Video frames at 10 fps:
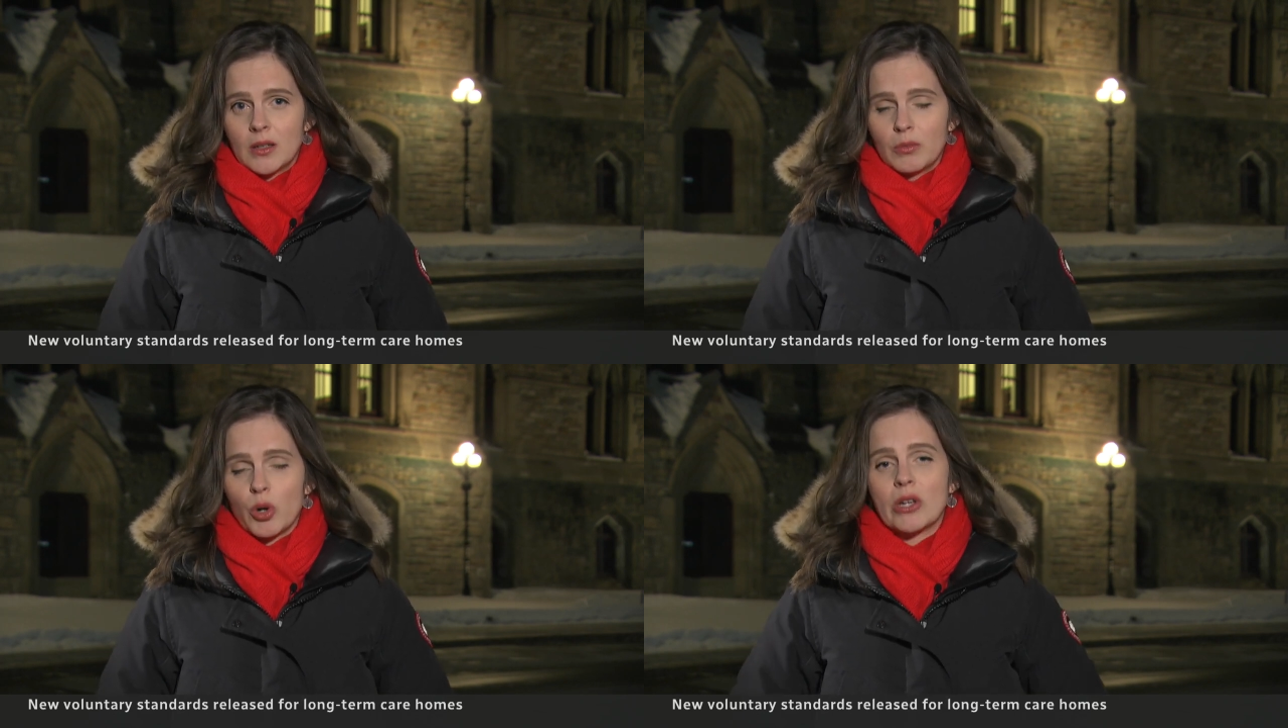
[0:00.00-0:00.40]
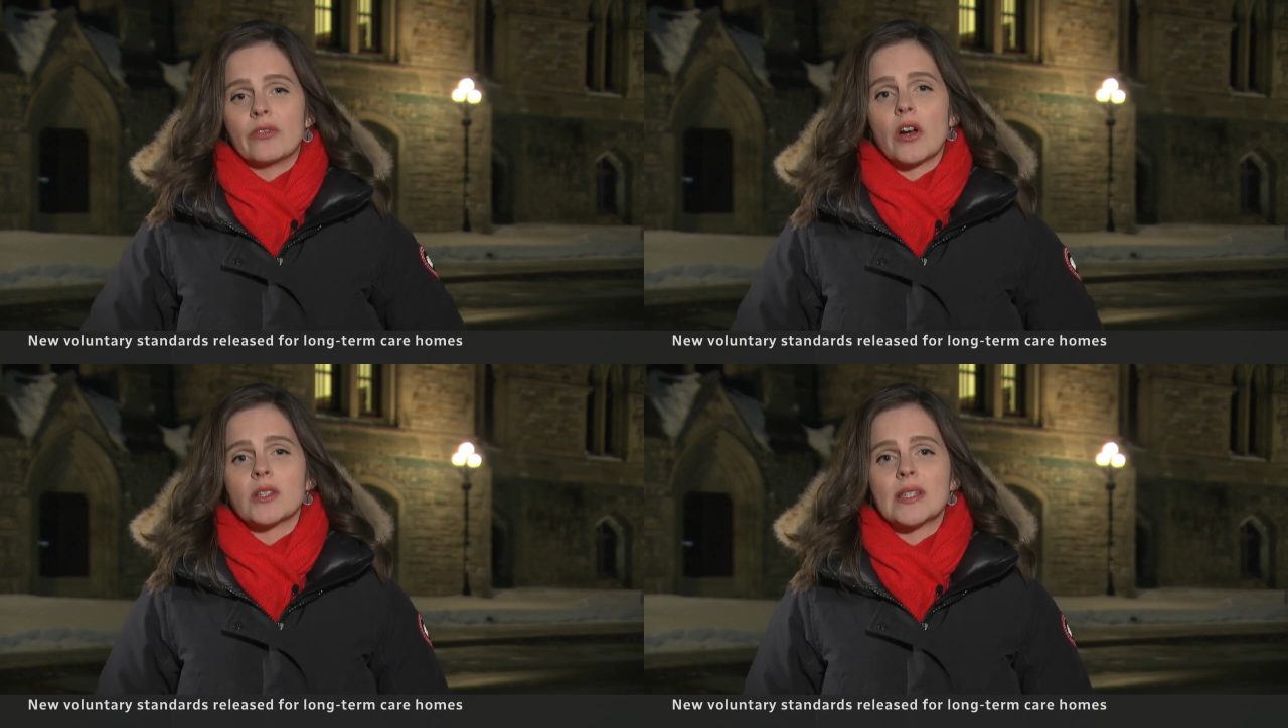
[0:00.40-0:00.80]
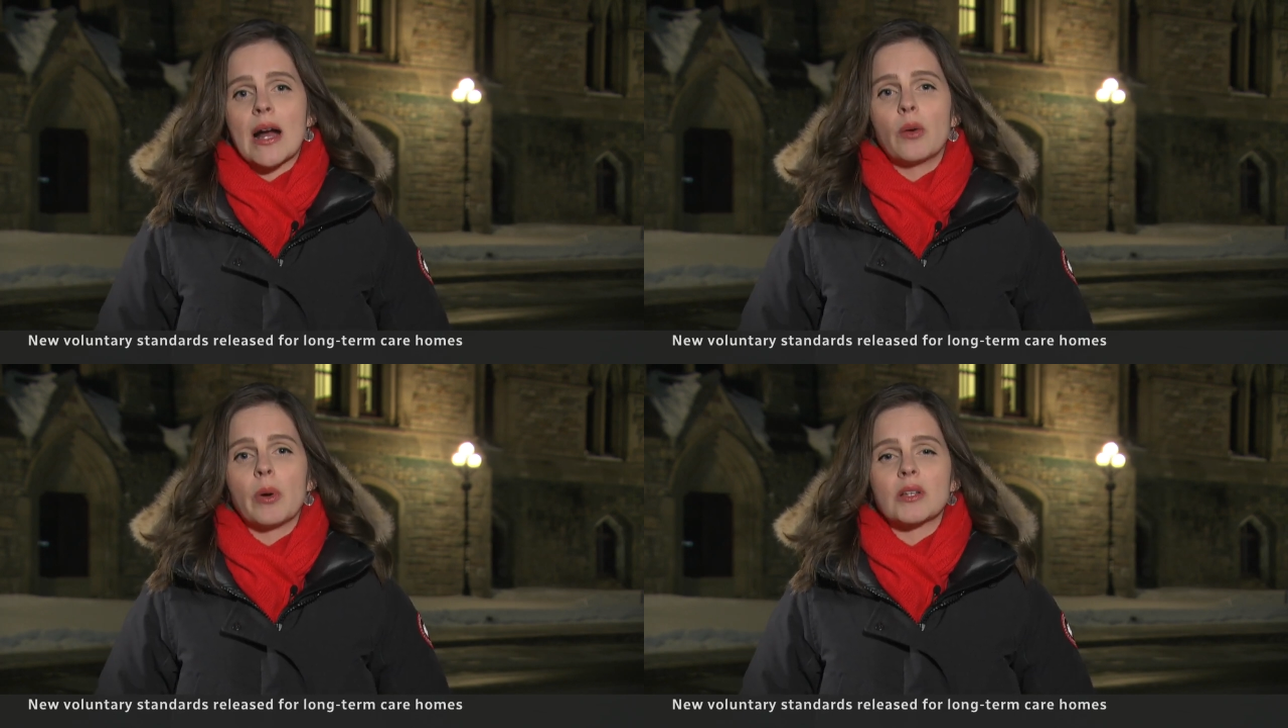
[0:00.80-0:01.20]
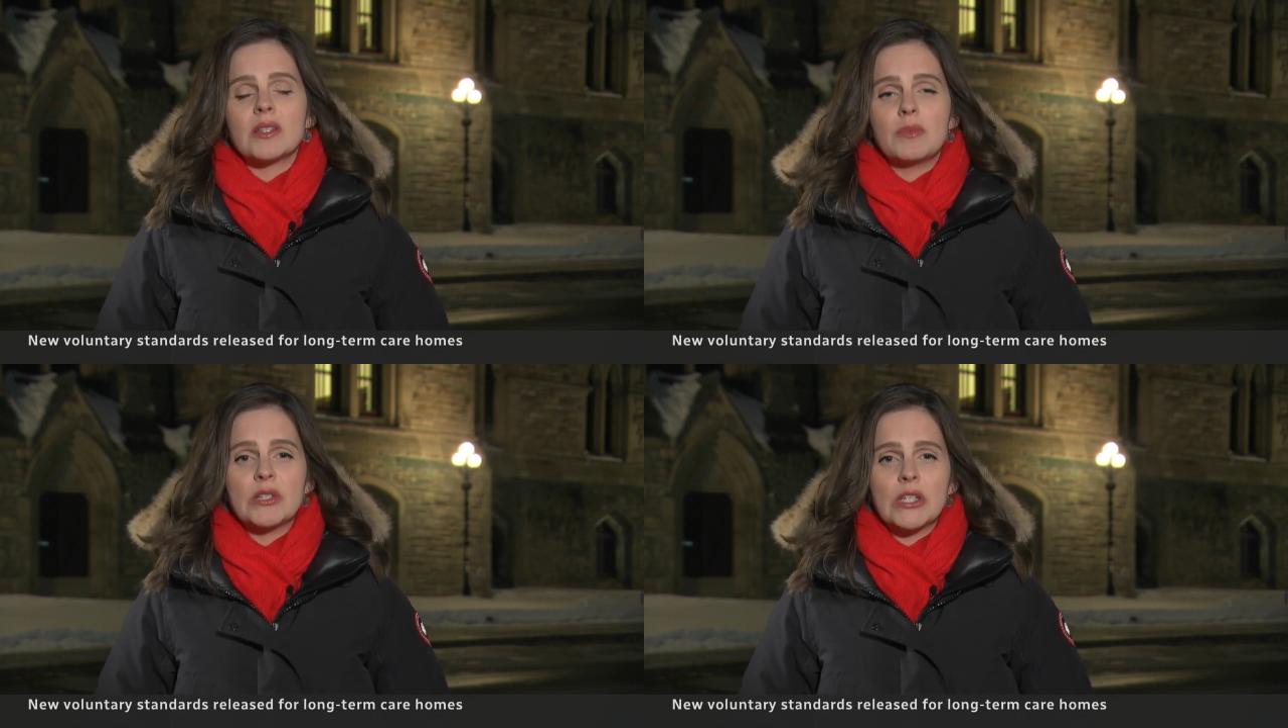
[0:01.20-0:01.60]
Marina von Stackelberg,
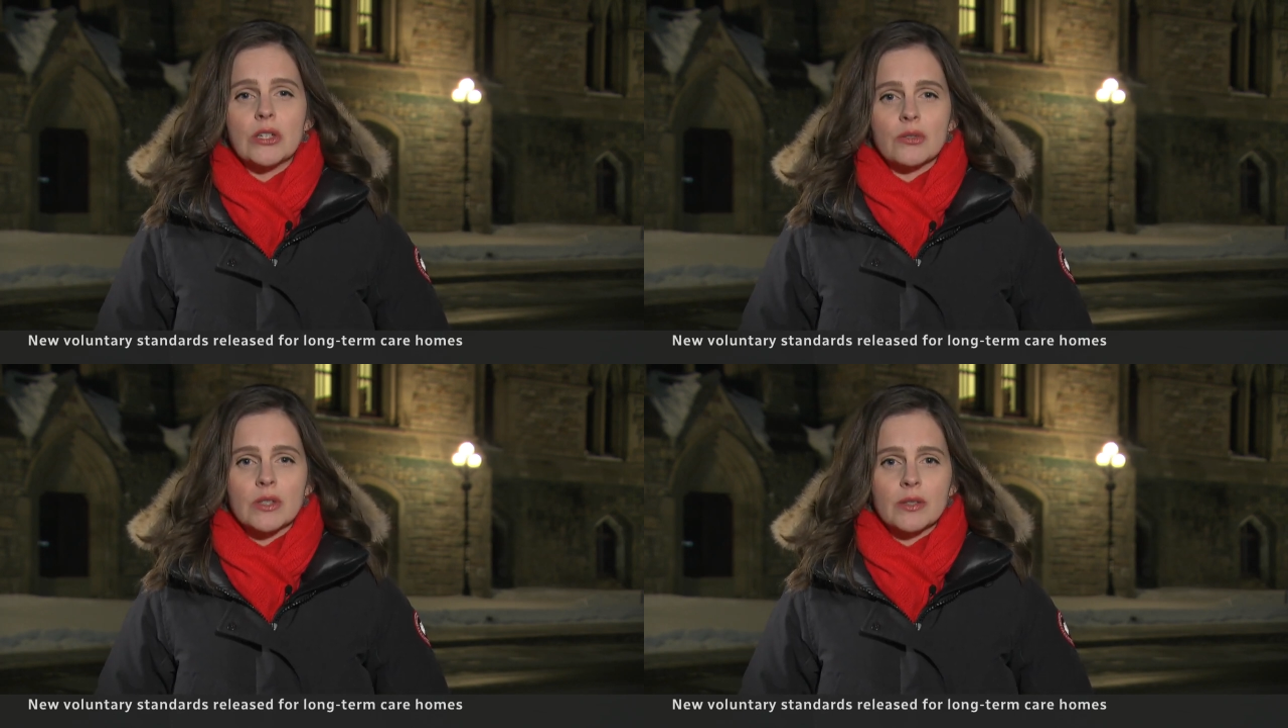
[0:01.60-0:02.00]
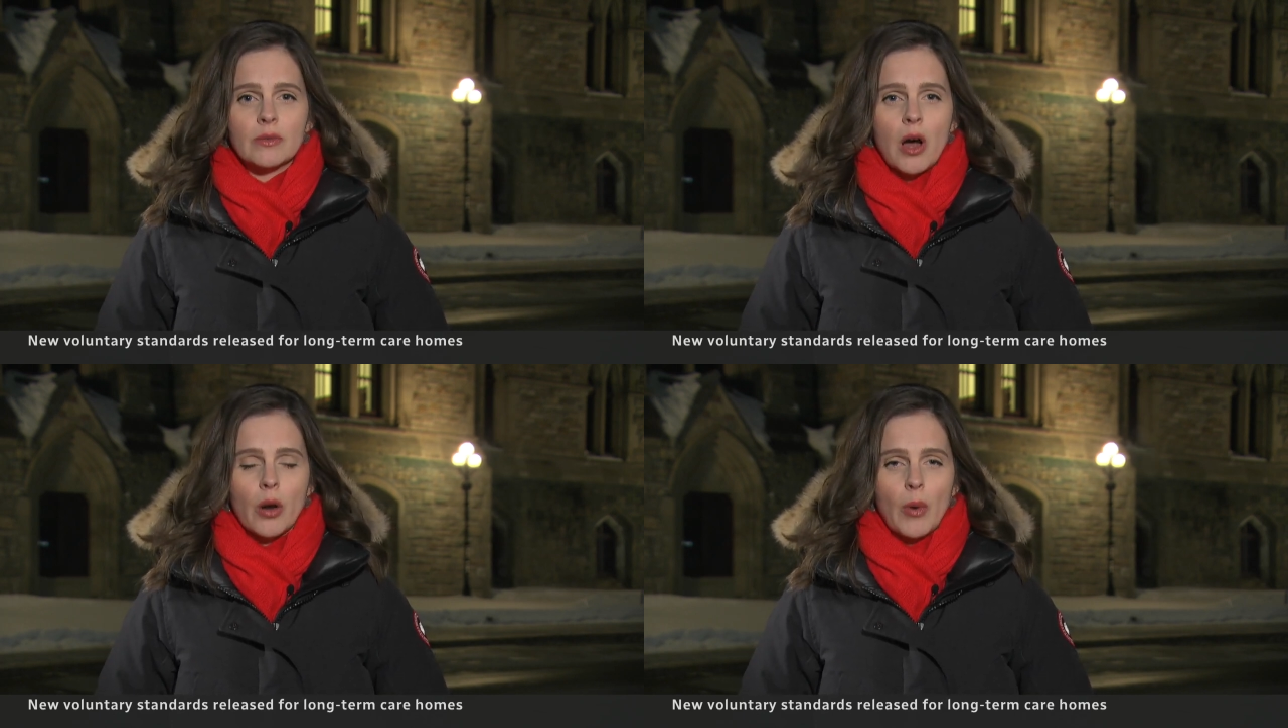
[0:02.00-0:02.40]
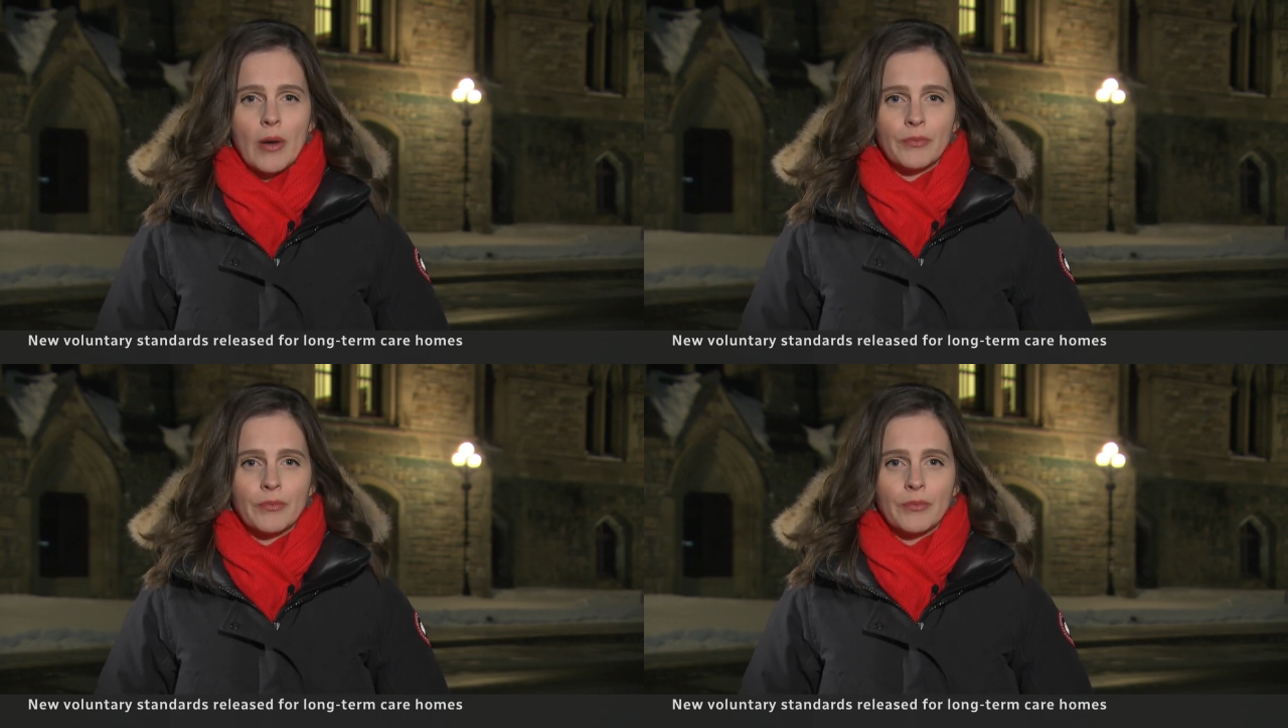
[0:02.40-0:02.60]
C B C News, Ottawa.